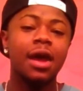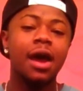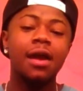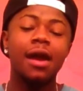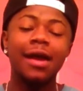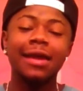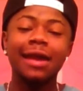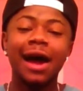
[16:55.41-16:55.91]

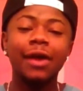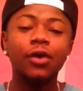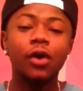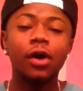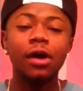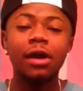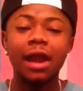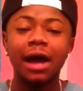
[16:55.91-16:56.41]
And I
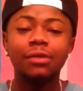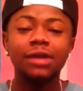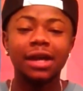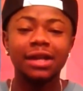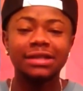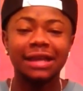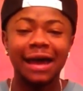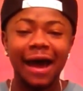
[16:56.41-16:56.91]
cannot allow
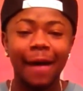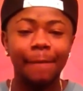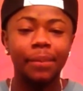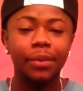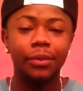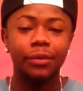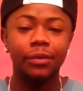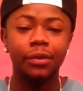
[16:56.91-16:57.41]
that to
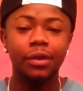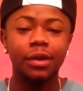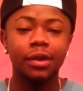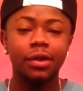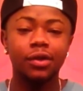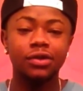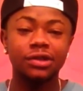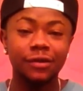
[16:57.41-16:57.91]
happen.
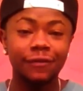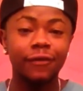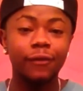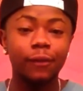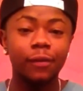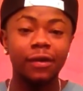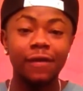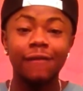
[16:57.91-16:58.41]
Because
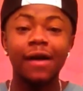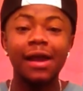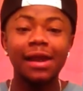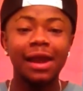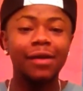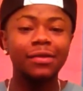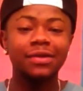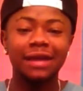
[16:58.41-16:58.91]
if I
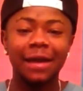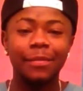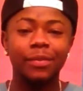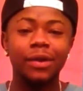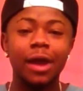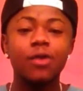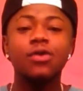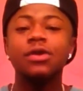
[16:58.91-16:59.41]
allow it to
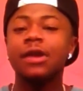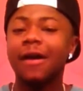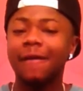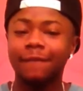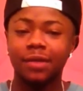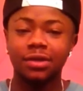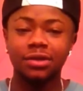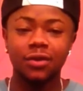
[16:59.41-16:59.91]
happen, I only
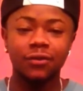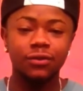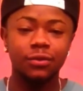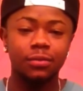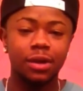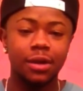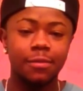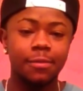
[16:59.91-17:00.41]
have myself to
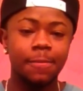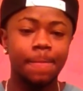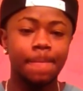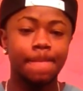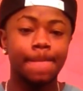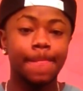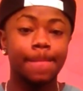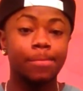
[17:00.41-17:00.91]
blame.
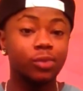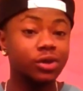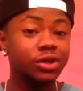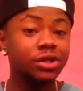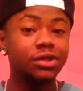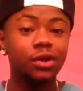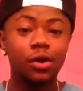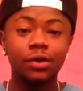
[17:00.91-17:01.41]

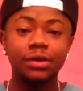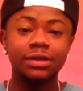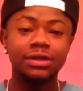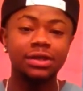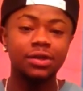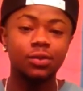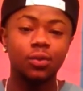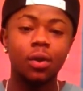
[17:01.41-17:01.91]
Which is
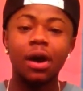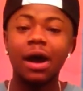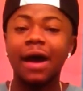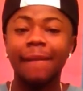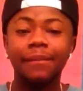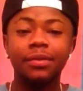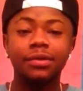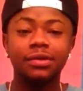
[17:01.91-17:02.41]
honestly what
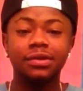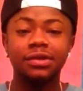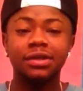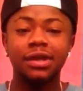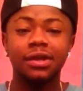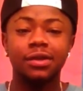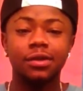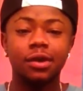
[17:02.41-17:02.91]
happened in
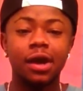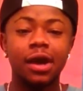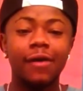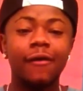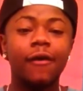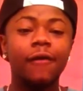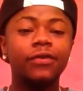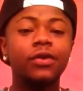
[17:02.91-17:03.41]
the end.
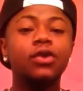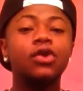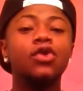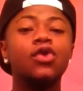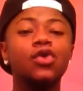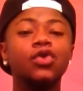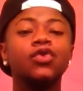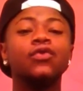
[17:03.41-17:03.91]
After
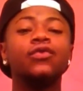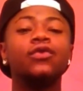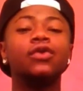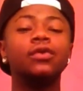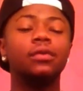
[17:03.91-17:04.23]
loads of